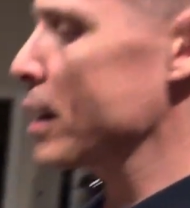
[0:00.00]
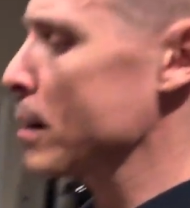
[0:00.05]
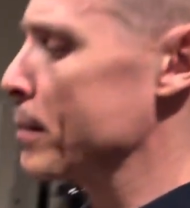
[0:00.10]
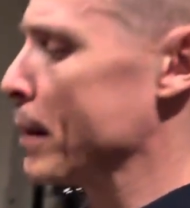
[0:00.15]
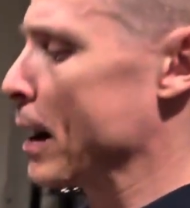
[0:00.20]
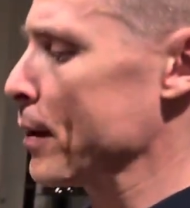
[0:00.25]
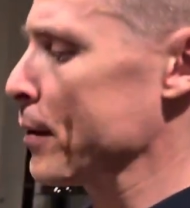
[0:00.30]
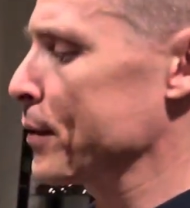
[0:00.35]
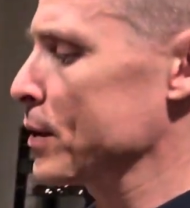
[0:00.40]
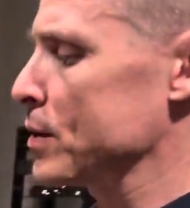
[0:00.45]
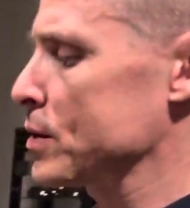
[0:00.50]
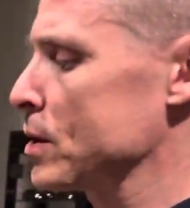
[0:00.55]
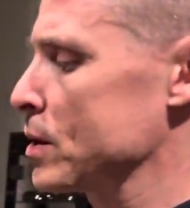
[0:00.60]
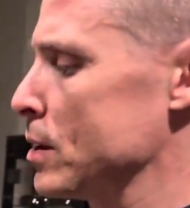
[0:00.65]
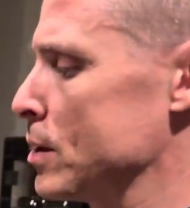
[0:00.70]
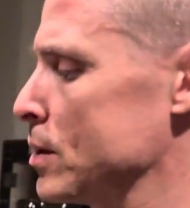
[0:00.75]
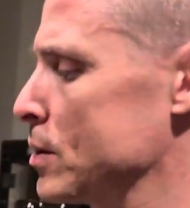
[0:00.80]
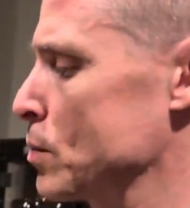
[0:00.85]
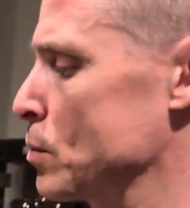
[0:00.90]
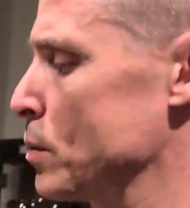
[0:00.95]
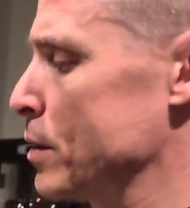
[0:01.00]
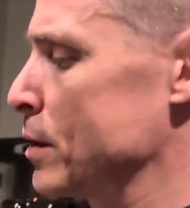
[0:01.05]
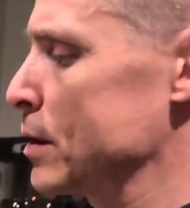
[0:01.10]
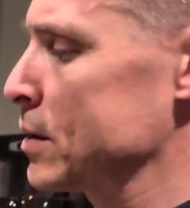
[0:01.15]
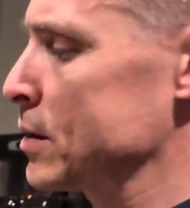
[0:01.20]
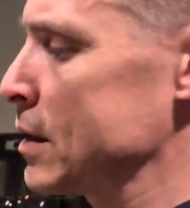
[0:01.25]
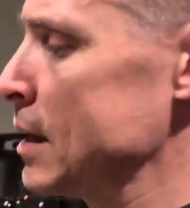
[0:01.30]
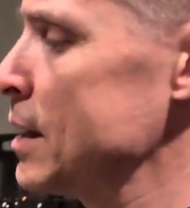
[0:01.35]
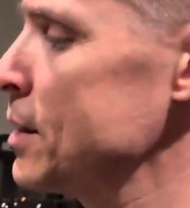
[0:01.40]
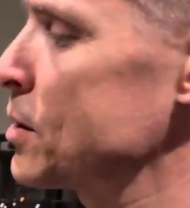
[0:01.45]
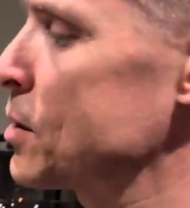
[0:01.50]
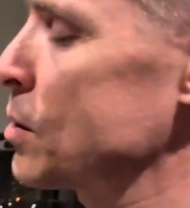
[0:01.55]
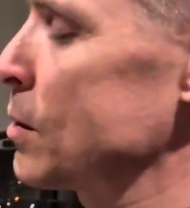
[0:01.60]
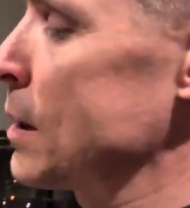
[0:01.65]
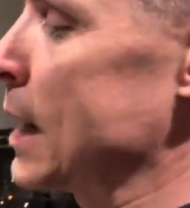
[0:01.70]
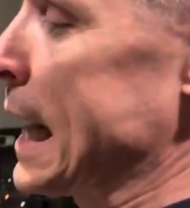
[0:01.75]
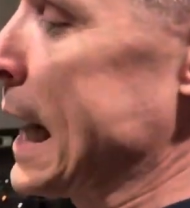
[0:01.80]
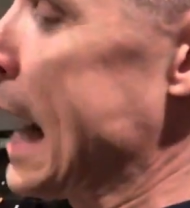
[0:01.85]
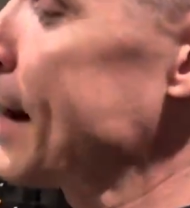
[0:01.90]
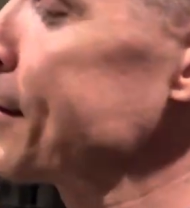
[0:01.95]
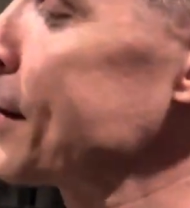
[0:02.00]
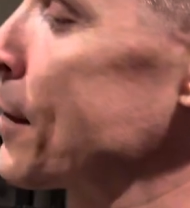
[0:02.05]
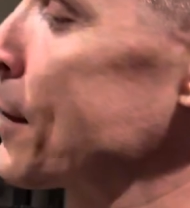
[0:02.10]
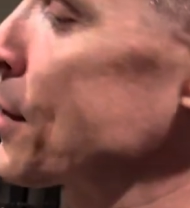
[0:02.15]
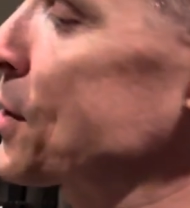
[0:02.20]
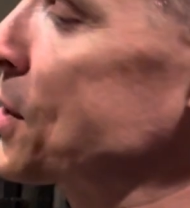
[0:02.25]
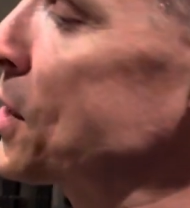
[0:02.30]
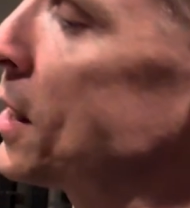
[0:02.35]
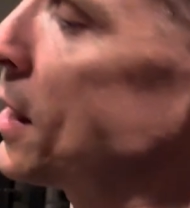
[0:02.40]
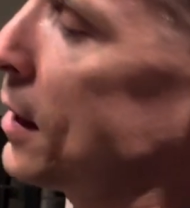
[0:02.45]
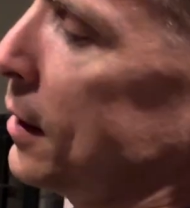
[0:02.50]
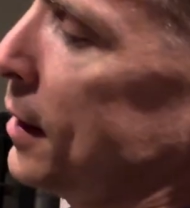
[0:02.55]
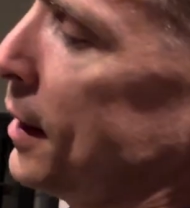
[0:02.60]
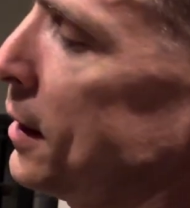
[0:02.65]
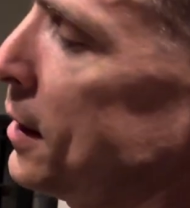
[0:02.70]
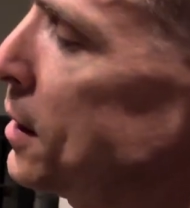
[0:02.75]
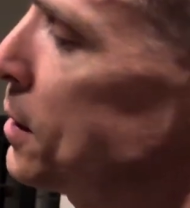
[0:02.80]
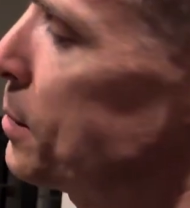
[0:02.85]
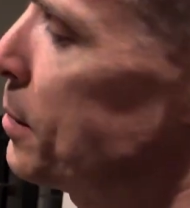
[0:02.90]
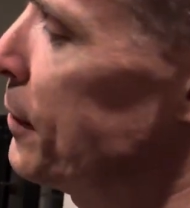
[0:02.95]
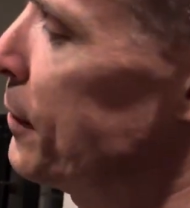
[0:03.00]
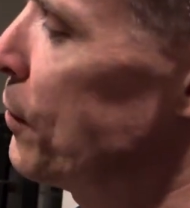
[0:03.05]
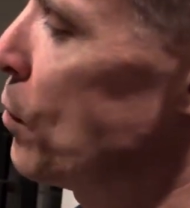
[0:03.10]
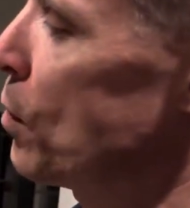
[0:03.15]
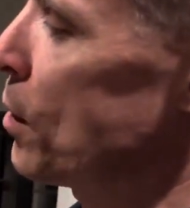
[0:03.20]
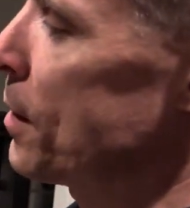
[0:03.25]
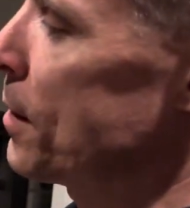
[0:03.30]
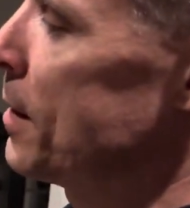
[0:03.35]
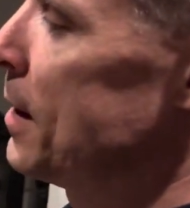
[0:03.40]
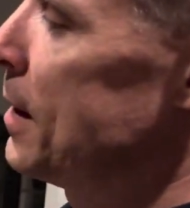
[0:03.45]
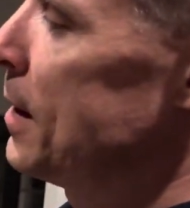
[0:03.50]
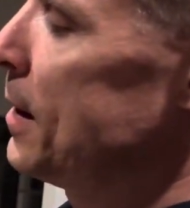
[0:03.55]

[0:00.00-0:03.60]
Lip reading: about this is, with this insert, and I've never seen it like this before,